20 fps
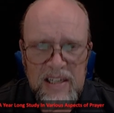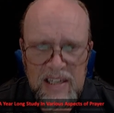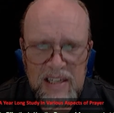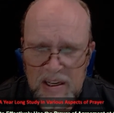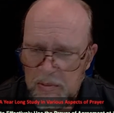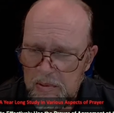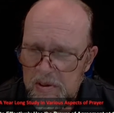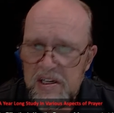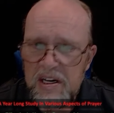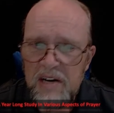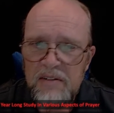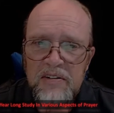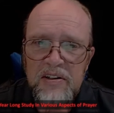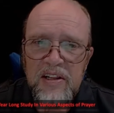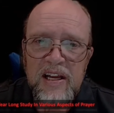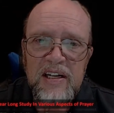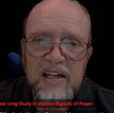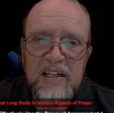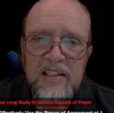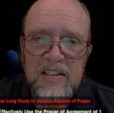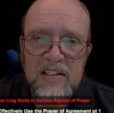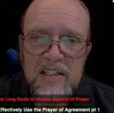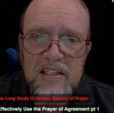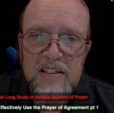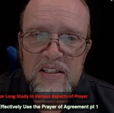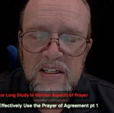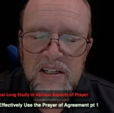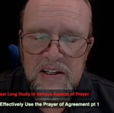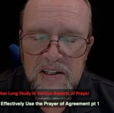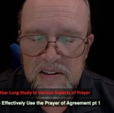And we covered that in
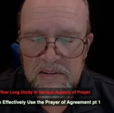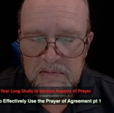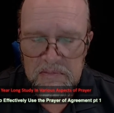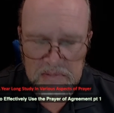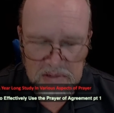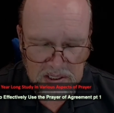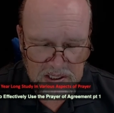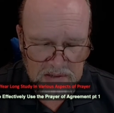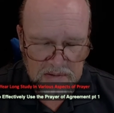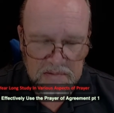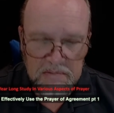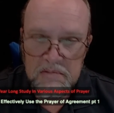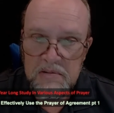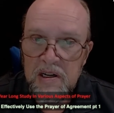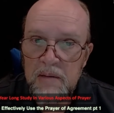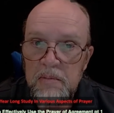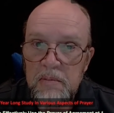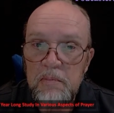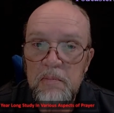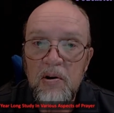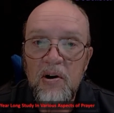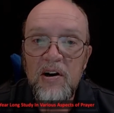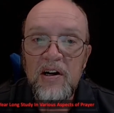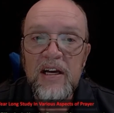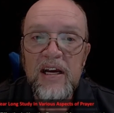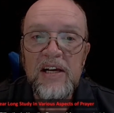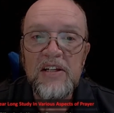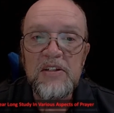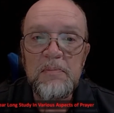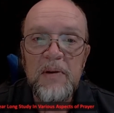detail a couple
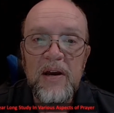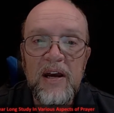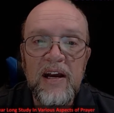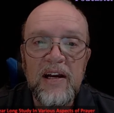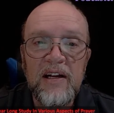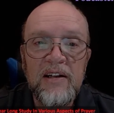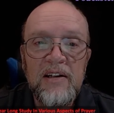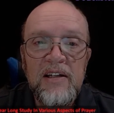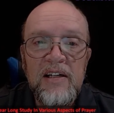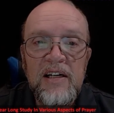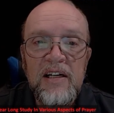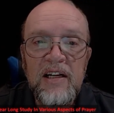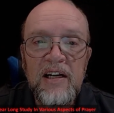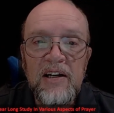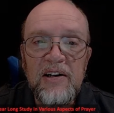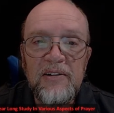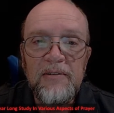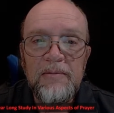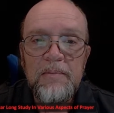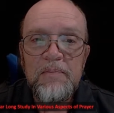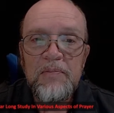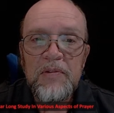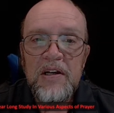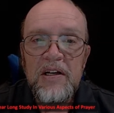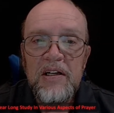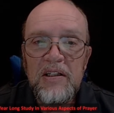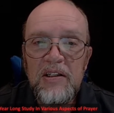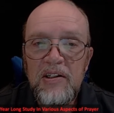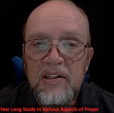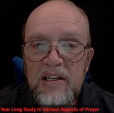broadcasts back. Now,
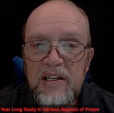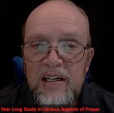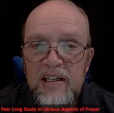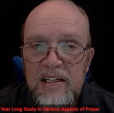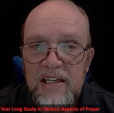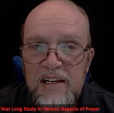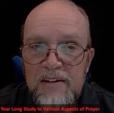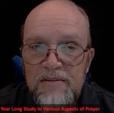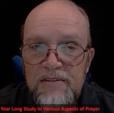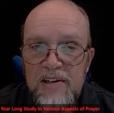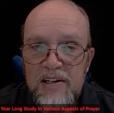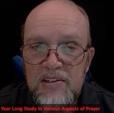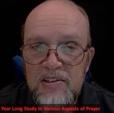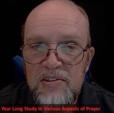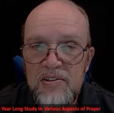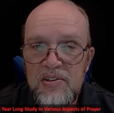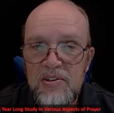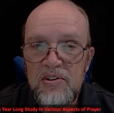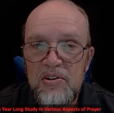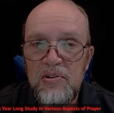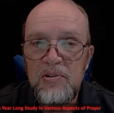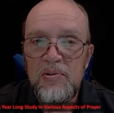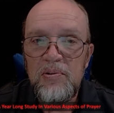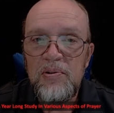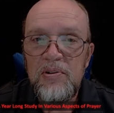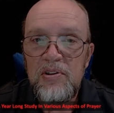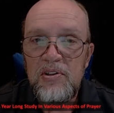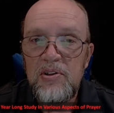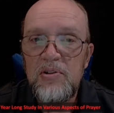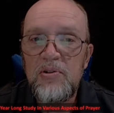look at Ephesians
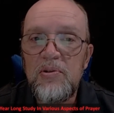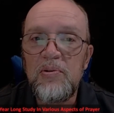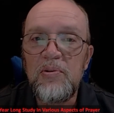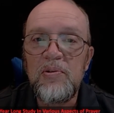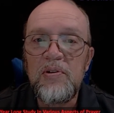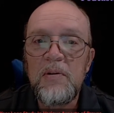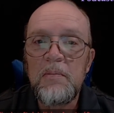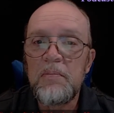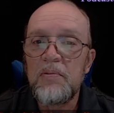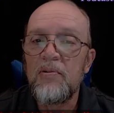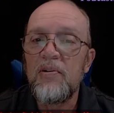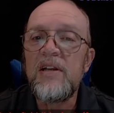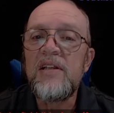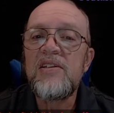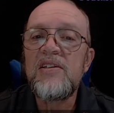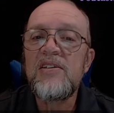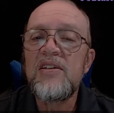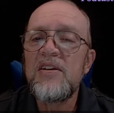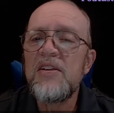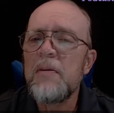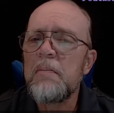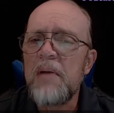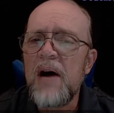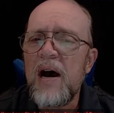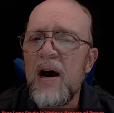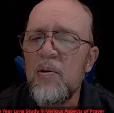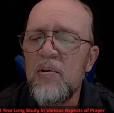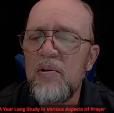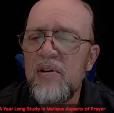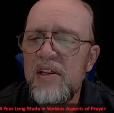2, 2. Prince of the
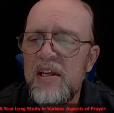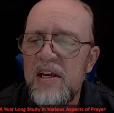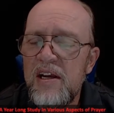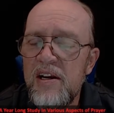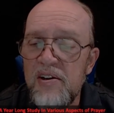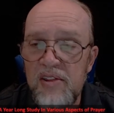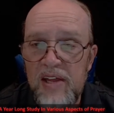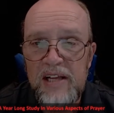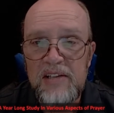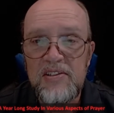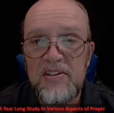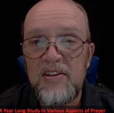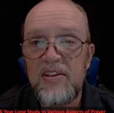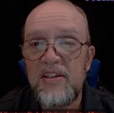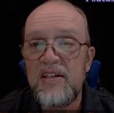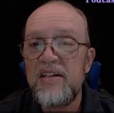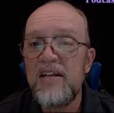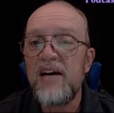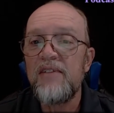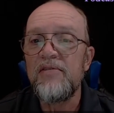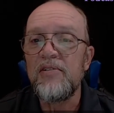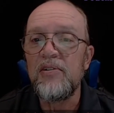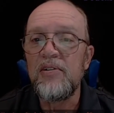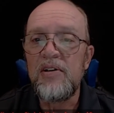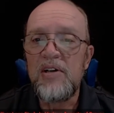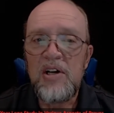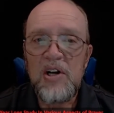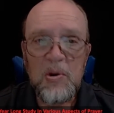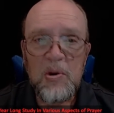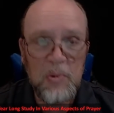power of the air. That's the devil.
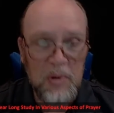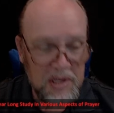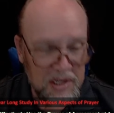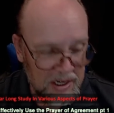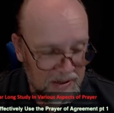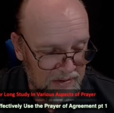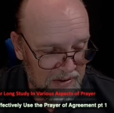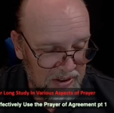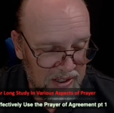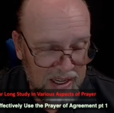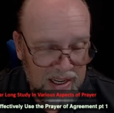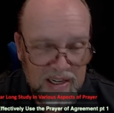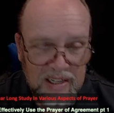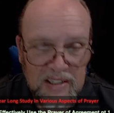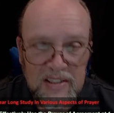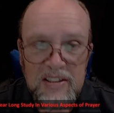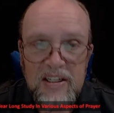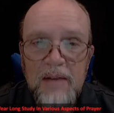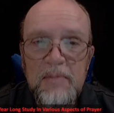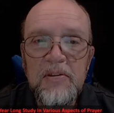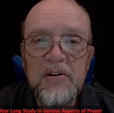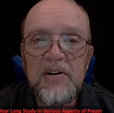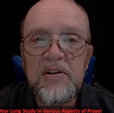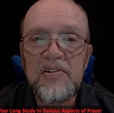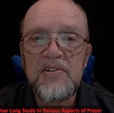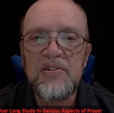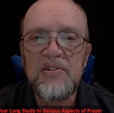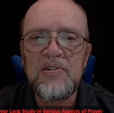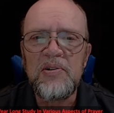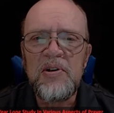We covered that in depth
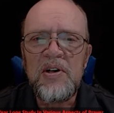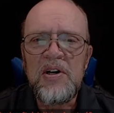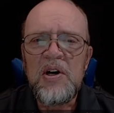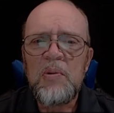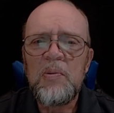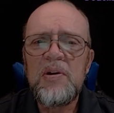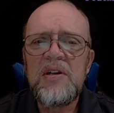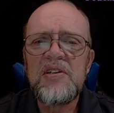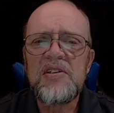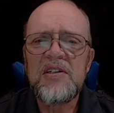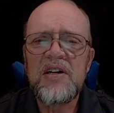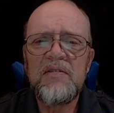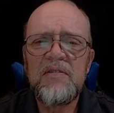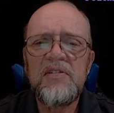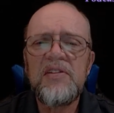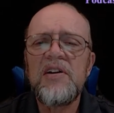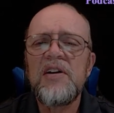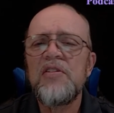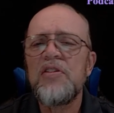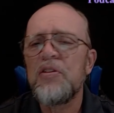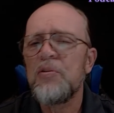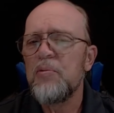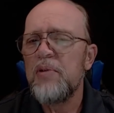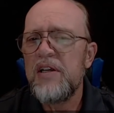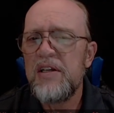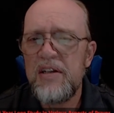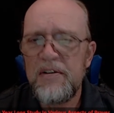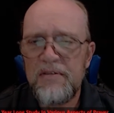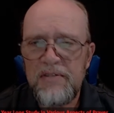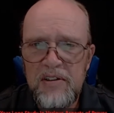also. We discover there are
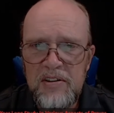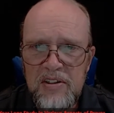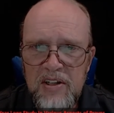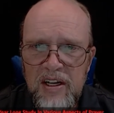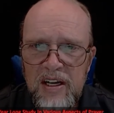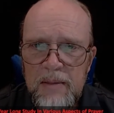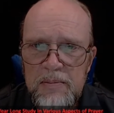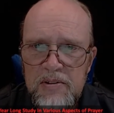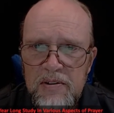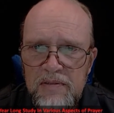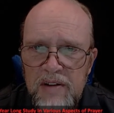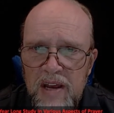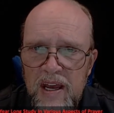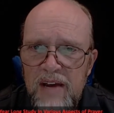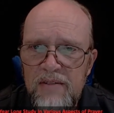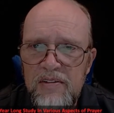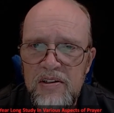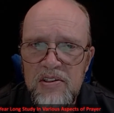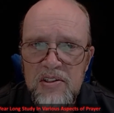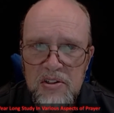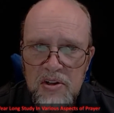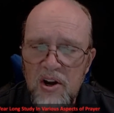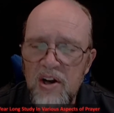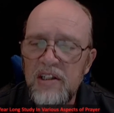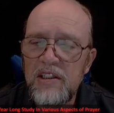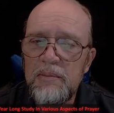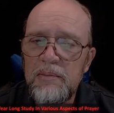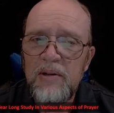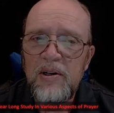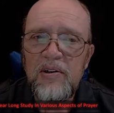three different types of heavens
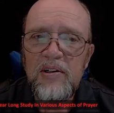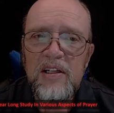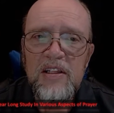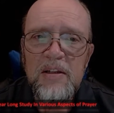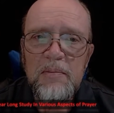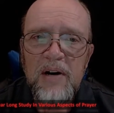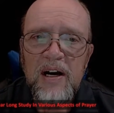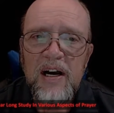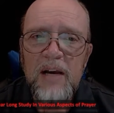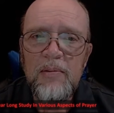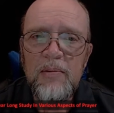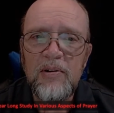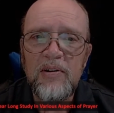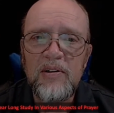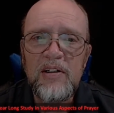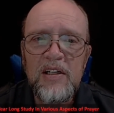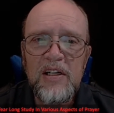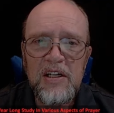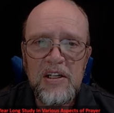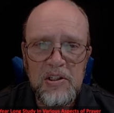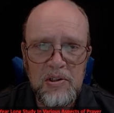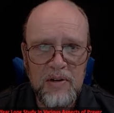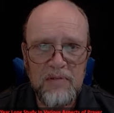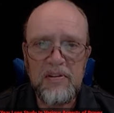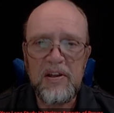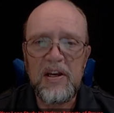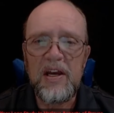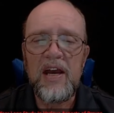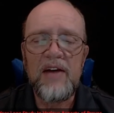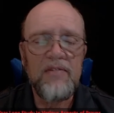talked about in the Bible. You have
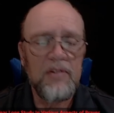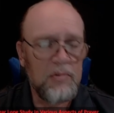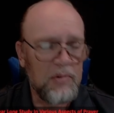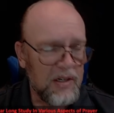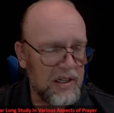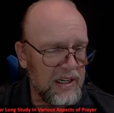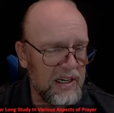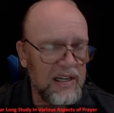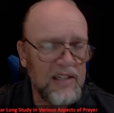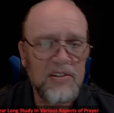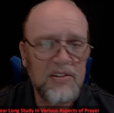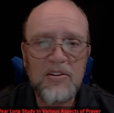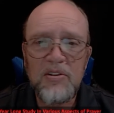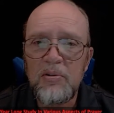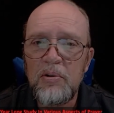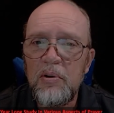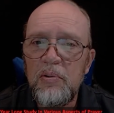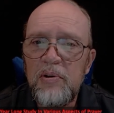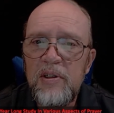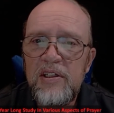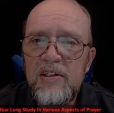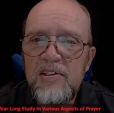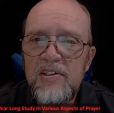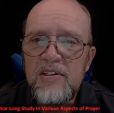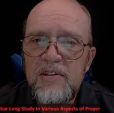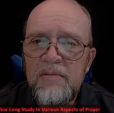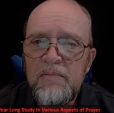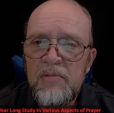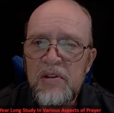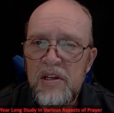the heaven where God's throne
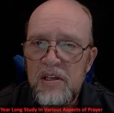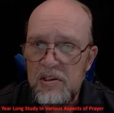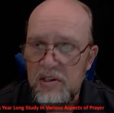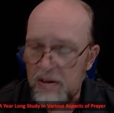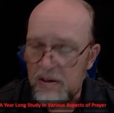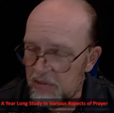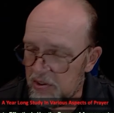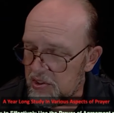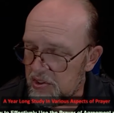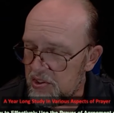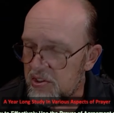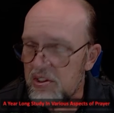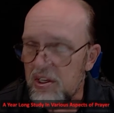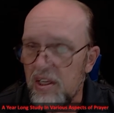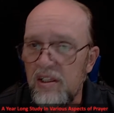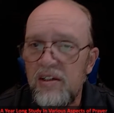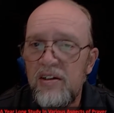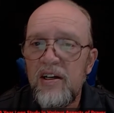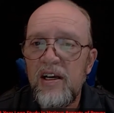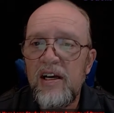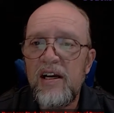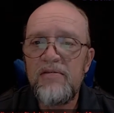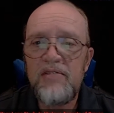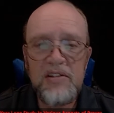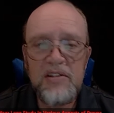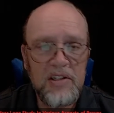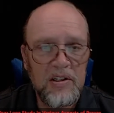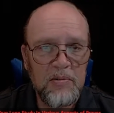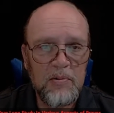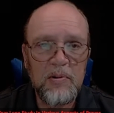is. You have the stellar
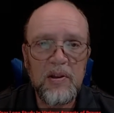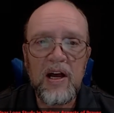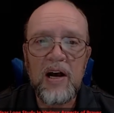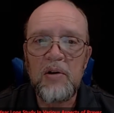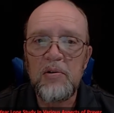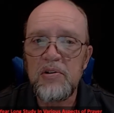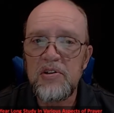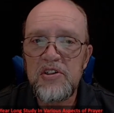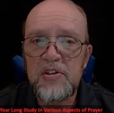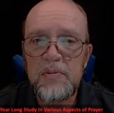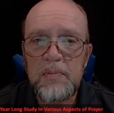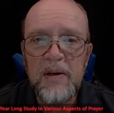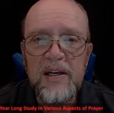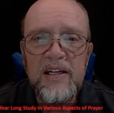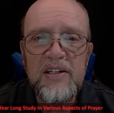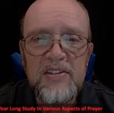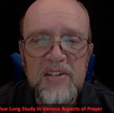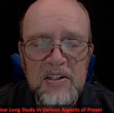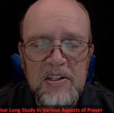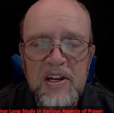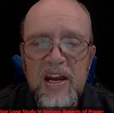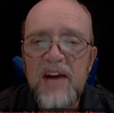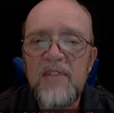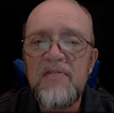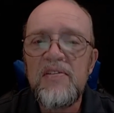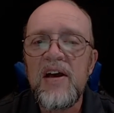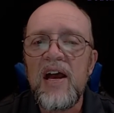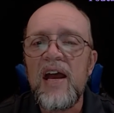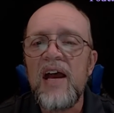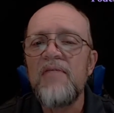heaven, with outer space. And you have
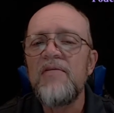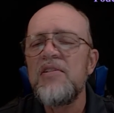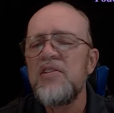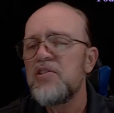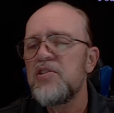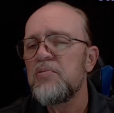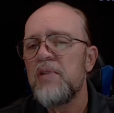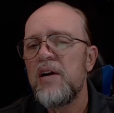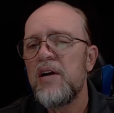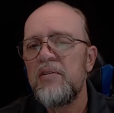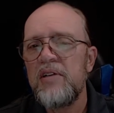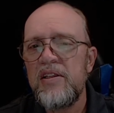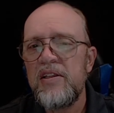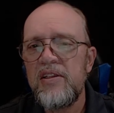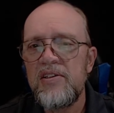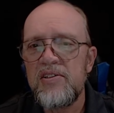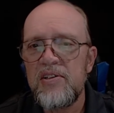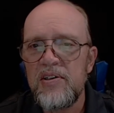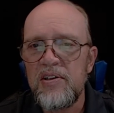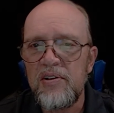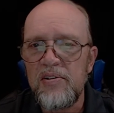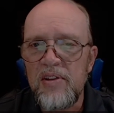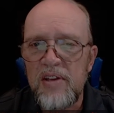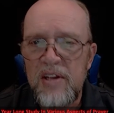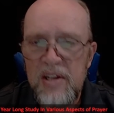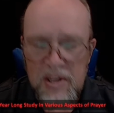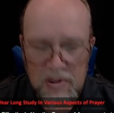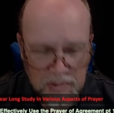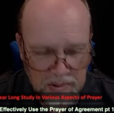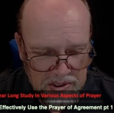the heaven surrounding this earth,
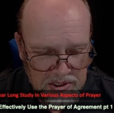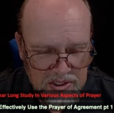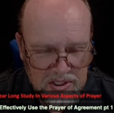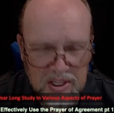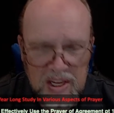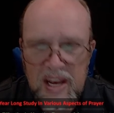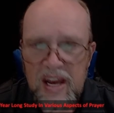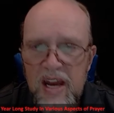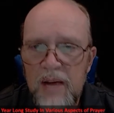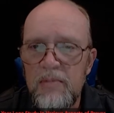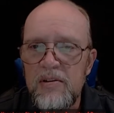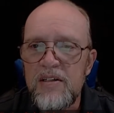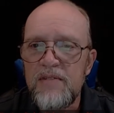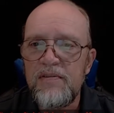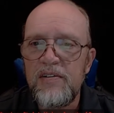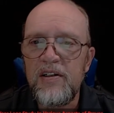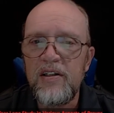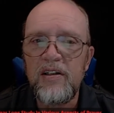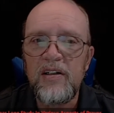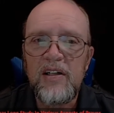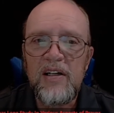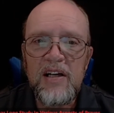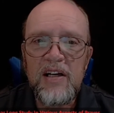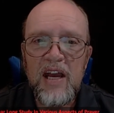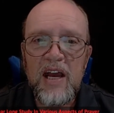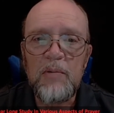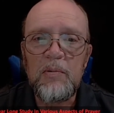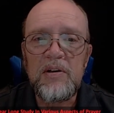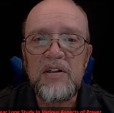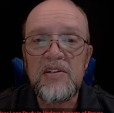which is the atmosphere.
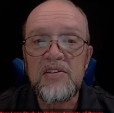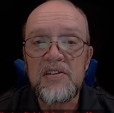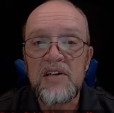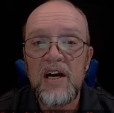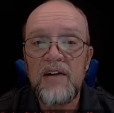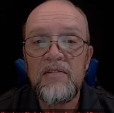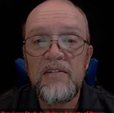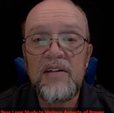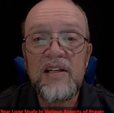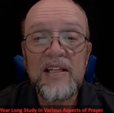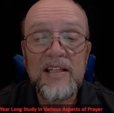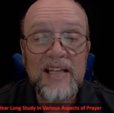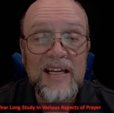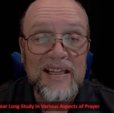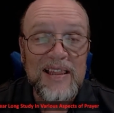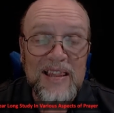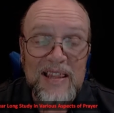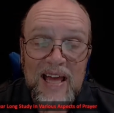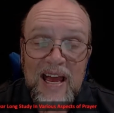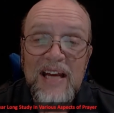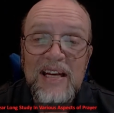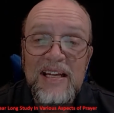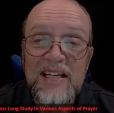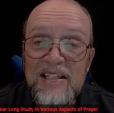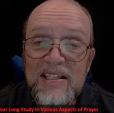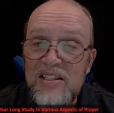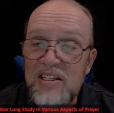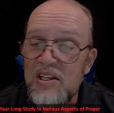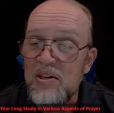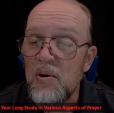And we discovered that that
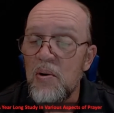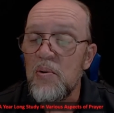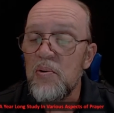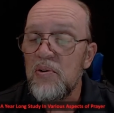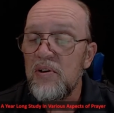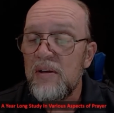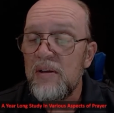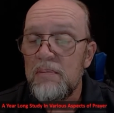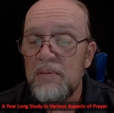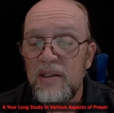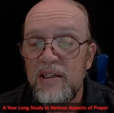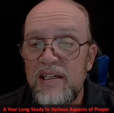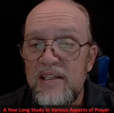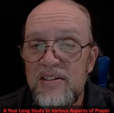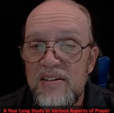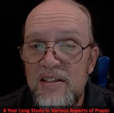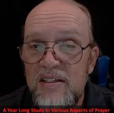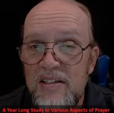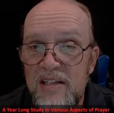is the only place the